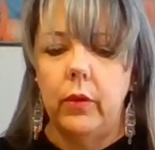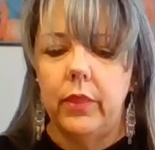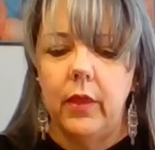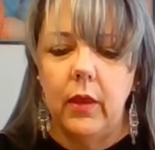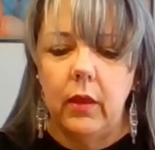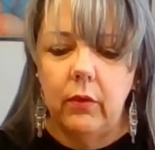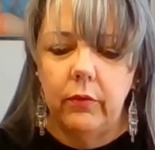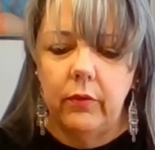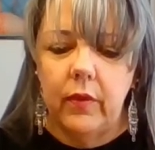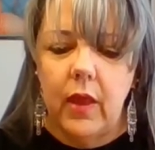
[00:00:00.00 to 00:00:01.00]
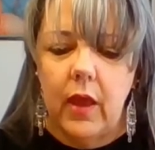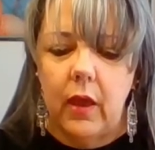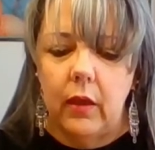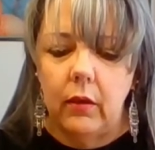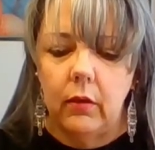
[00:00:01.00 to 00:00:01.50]
What the hell's
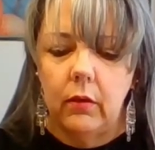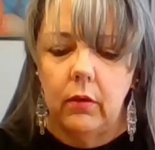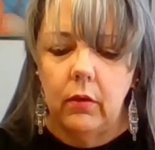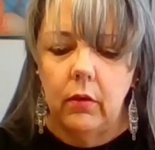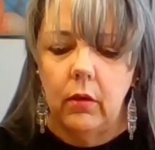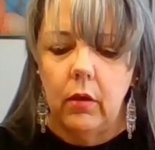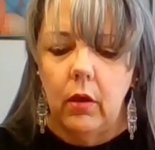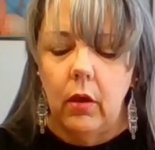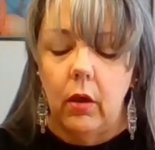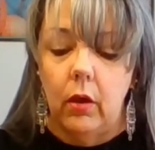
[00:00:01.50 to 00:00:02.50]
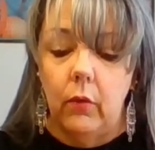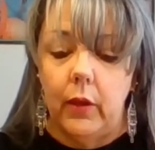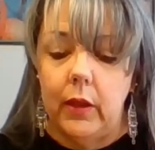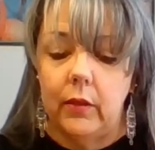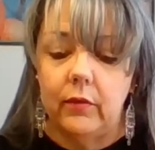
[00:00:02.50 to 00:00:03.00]
that?
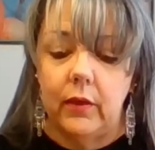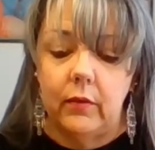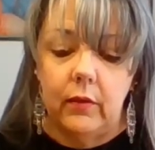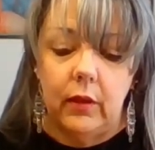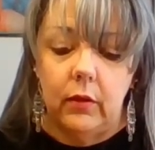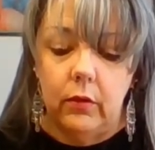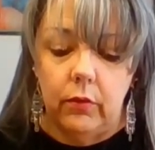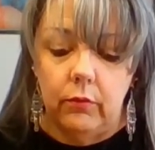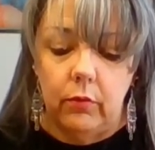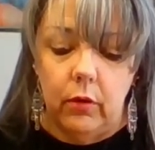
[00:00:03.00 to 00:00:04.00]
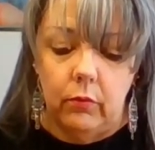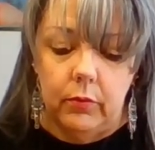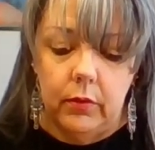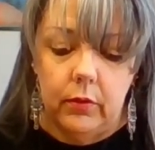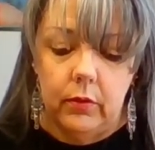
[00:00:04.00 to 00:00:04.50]
Oh, I guess that's the end of the
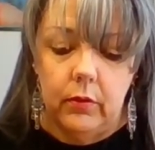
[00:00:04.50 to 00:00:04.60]
rope.